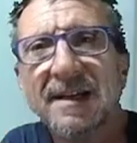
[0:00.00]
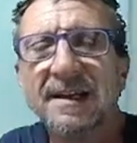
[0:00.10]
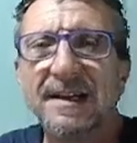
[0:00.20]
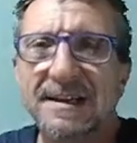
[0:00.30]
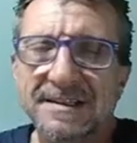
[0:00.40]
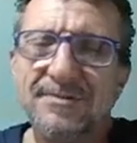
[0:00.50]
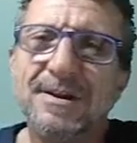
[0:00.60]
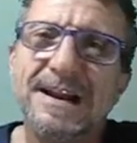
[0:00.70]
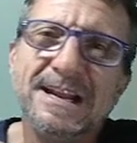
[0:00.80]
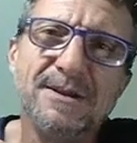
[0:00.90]
It doesn't
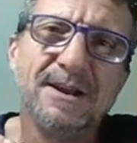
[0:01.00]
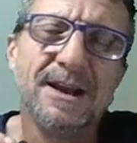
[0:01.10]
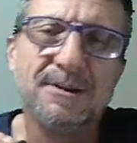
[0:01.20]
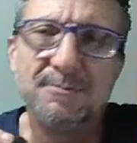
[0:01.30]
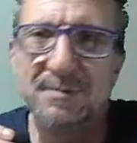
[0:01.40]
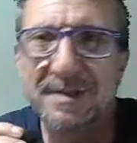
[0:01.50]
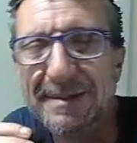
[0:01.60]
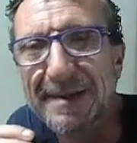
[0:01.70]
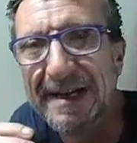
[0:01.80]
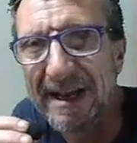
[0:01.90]
really
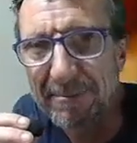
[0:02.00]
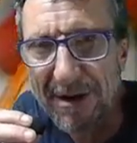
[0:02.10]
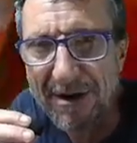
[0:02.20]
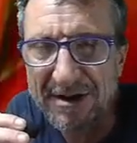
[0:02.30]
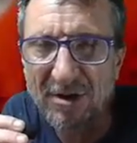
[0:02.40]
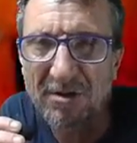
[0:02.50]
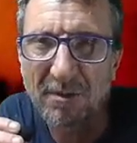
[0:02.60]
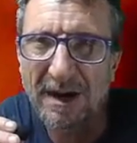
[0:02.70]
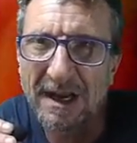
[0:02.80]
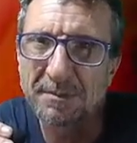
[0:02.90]
seemingly apparent got
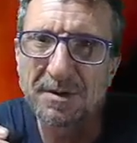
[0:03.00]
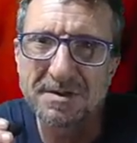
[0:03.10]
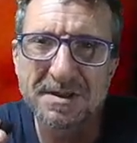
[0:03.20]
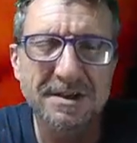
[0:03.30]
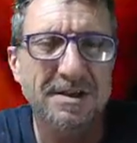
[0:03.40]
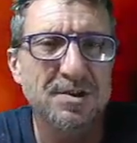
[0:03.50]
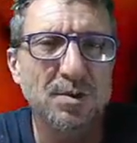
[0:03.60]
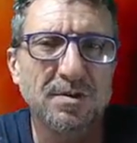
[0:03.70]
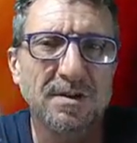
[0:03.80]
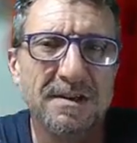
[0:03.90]
wire because it's got a
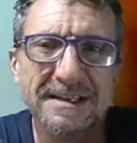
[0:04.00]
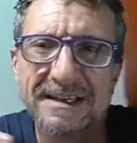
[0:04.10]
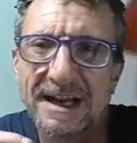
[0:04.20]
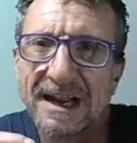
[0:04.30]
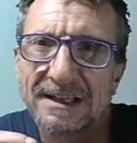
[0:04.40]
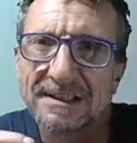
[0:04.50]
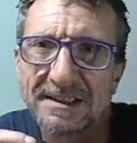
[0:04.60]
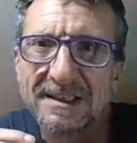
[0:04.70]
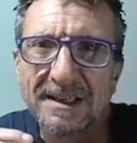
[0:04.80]
short little leader, and